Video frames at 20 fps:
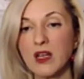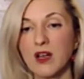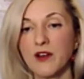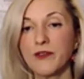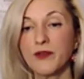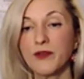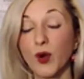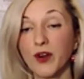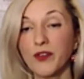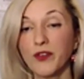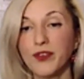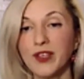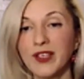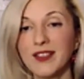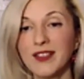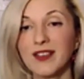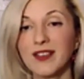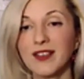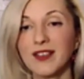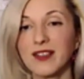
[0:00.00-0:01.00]
For
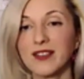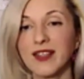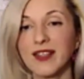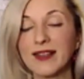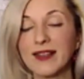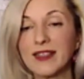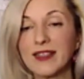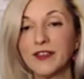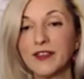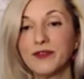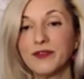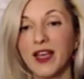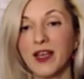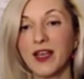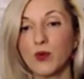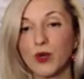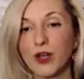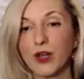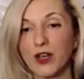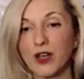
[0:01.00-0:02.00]
fear that if
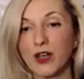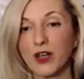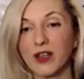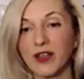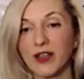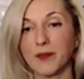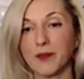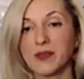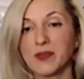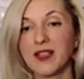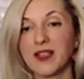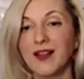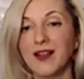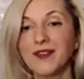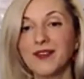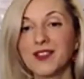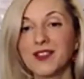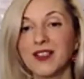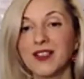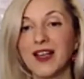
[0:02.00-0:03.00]
they were
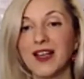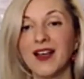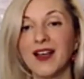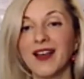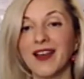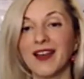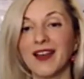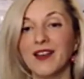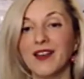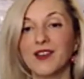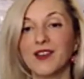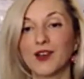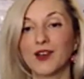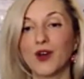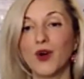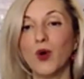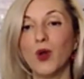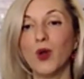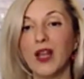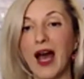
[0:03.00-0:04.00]
themselves in their
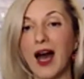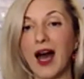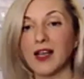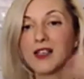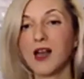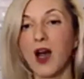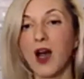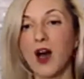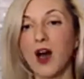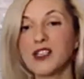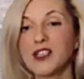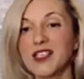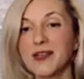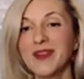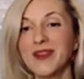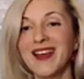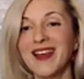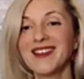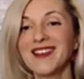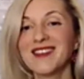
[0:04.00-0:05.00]
whole
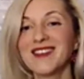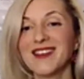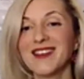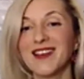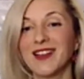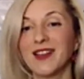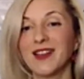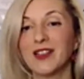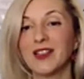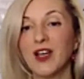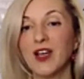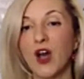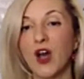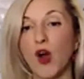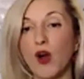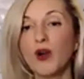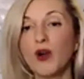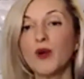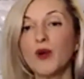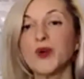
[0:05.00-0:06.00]
awesomeness and
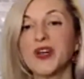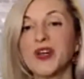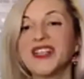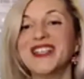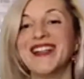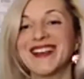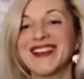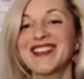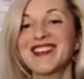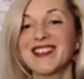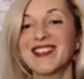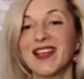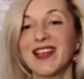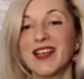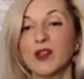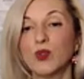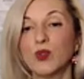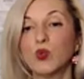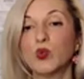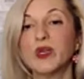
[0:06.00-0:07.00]
awkwardness
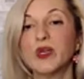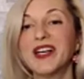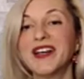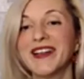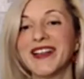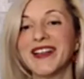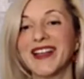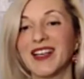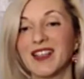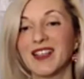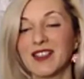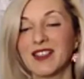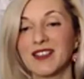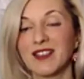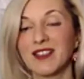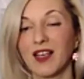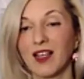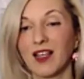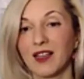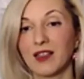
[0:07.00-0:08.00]
and weirdness,
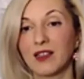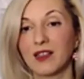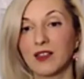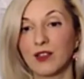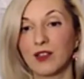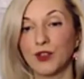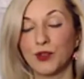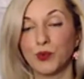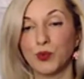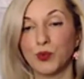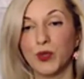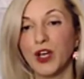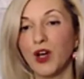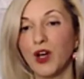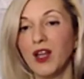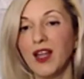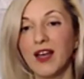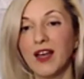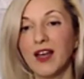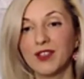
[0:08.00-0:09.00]
and we
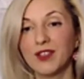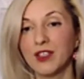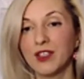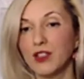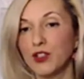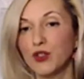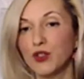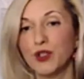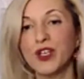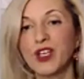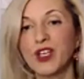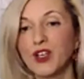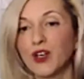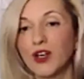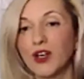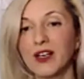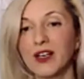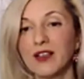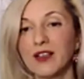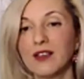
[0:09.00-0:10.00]
all have a
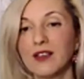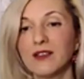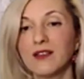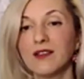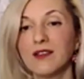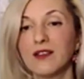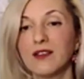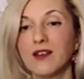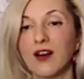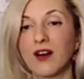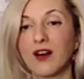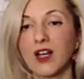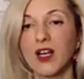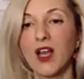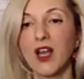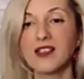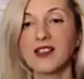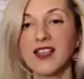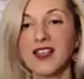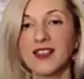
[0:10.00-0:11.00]
unicorn in our
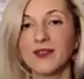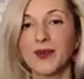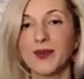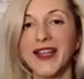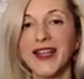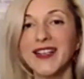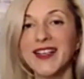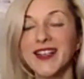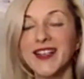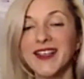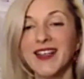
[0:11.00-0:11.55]
closet, right?